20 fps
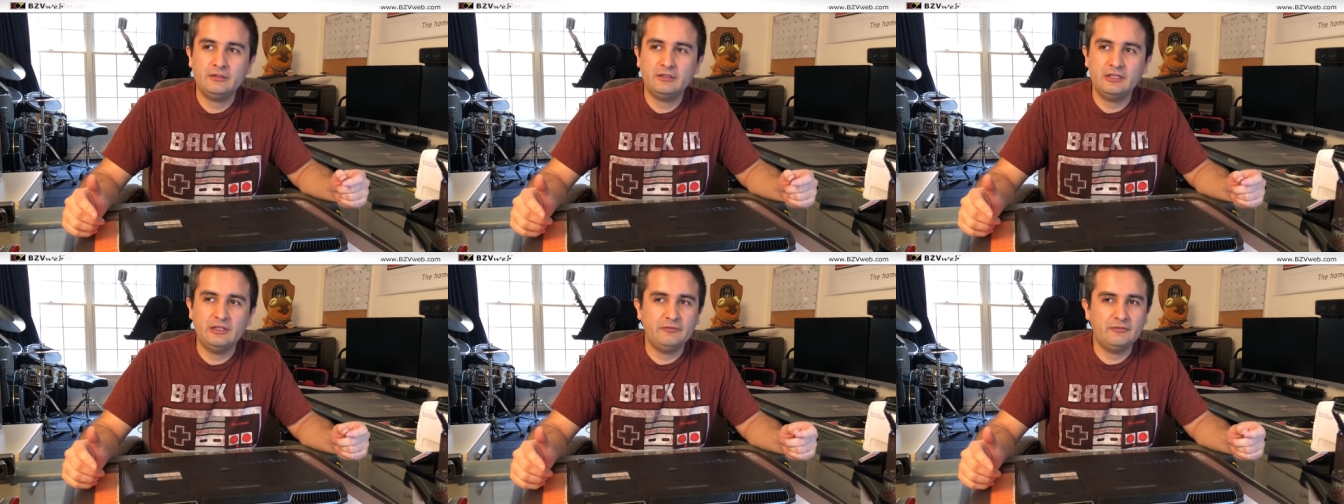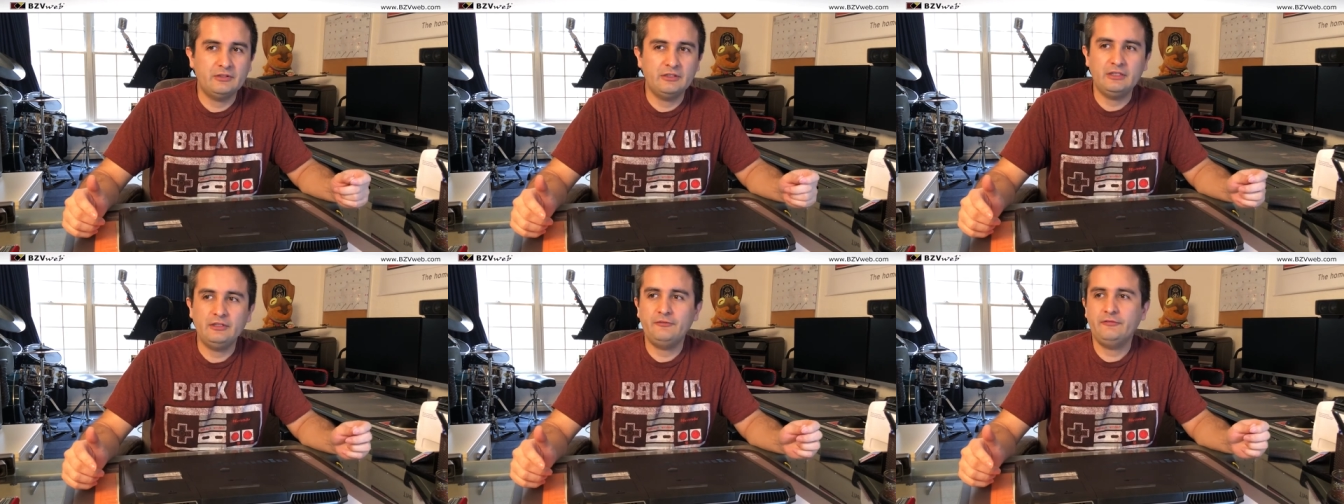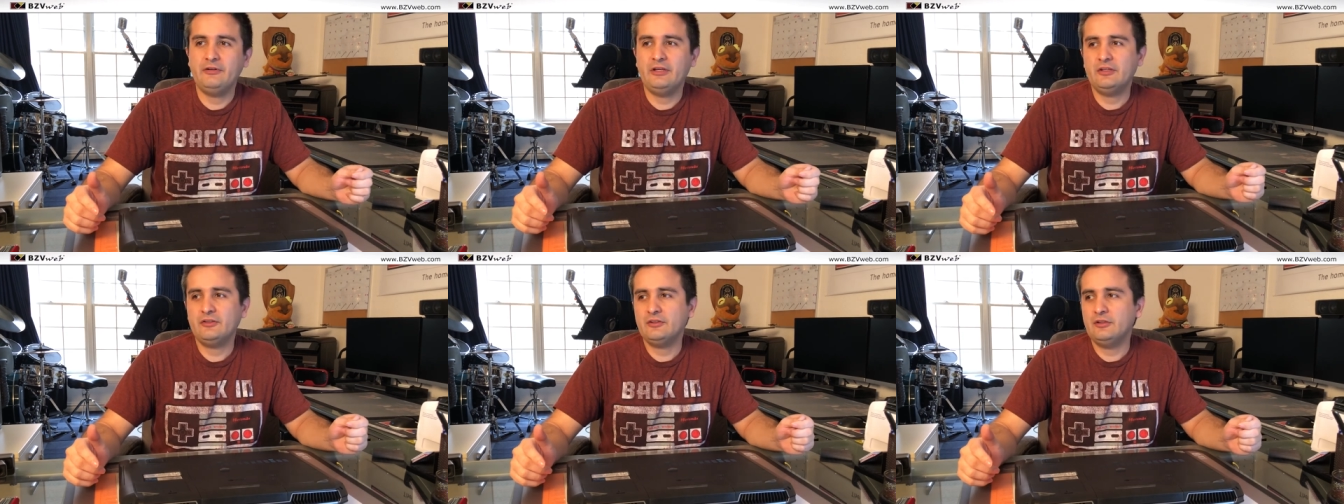definitely
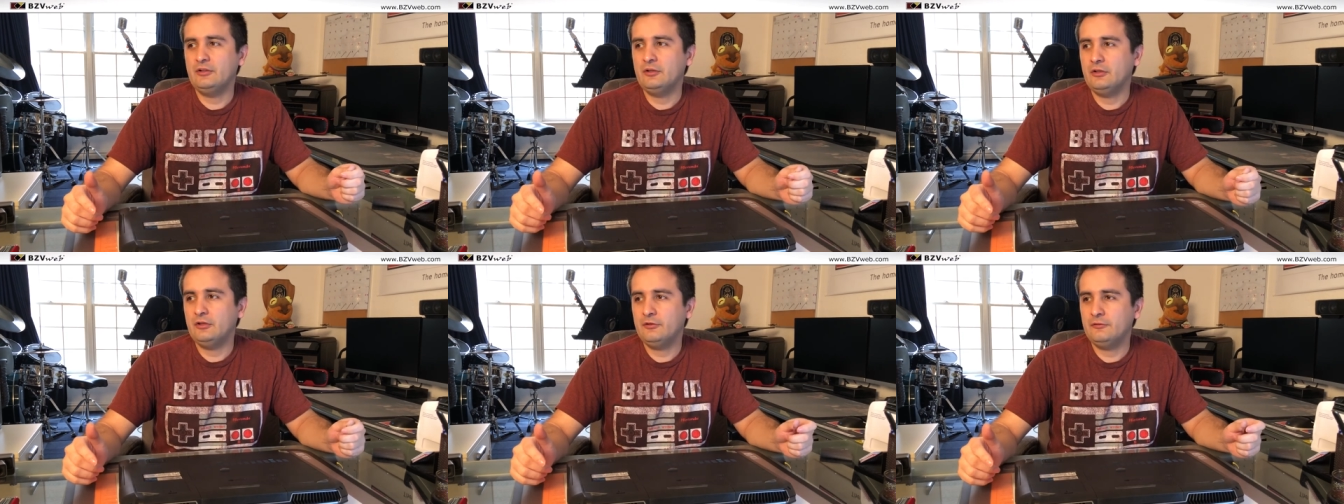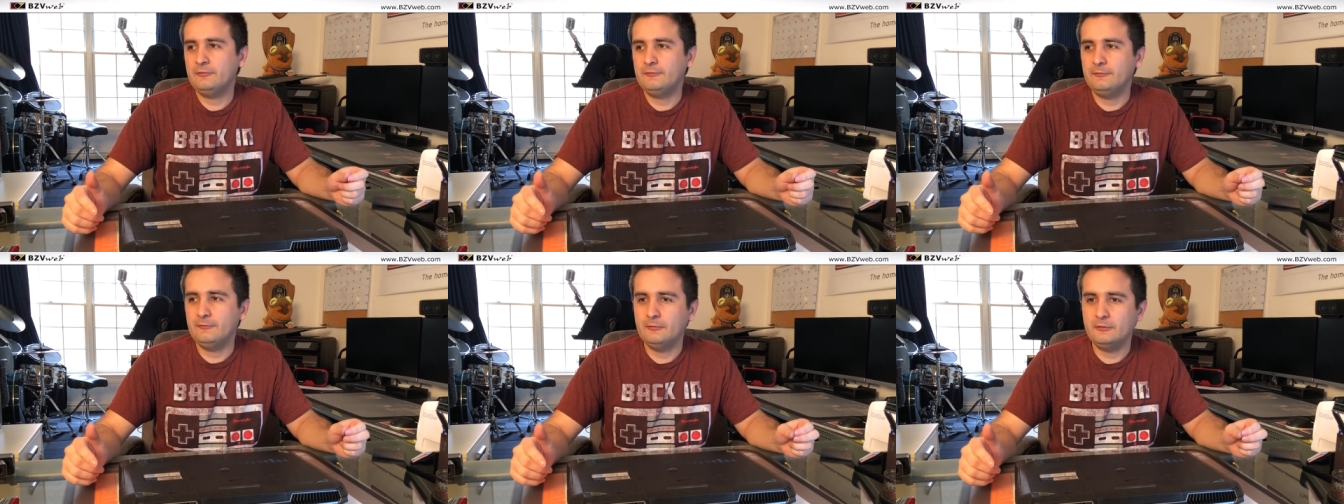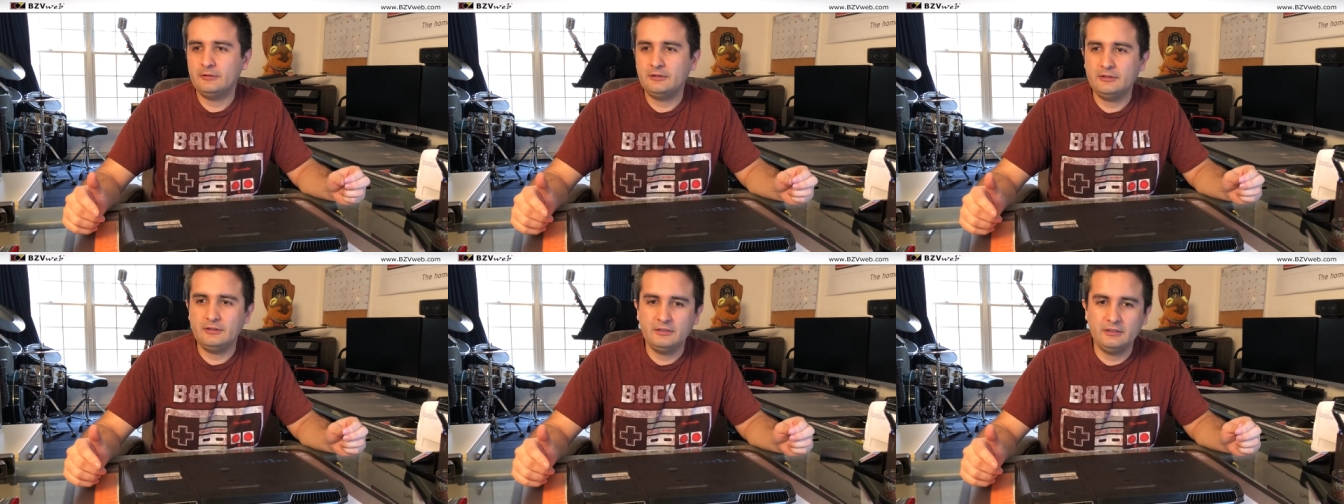fast enough
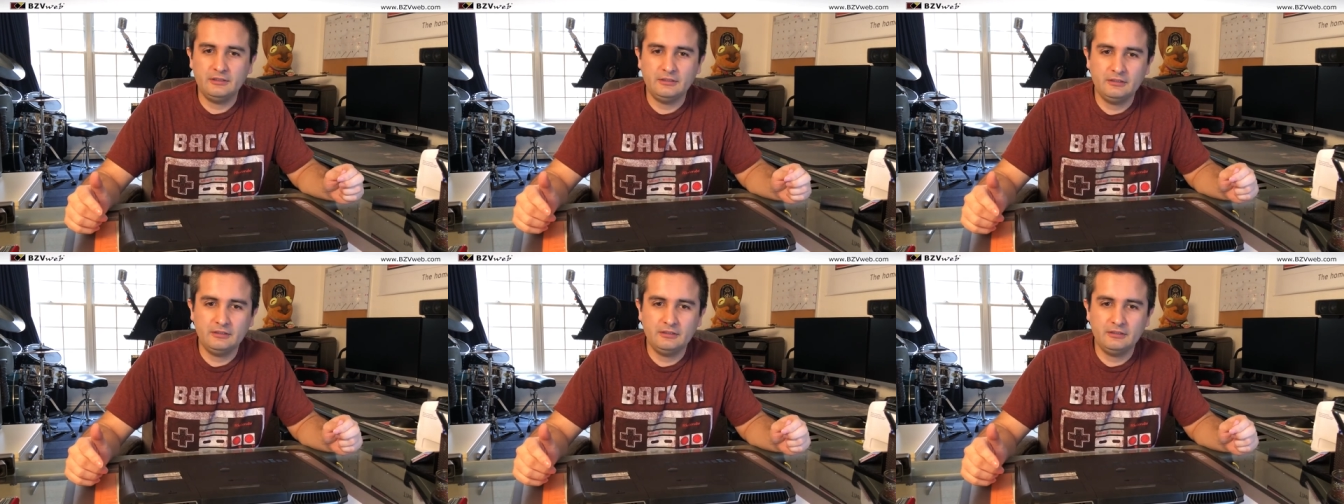for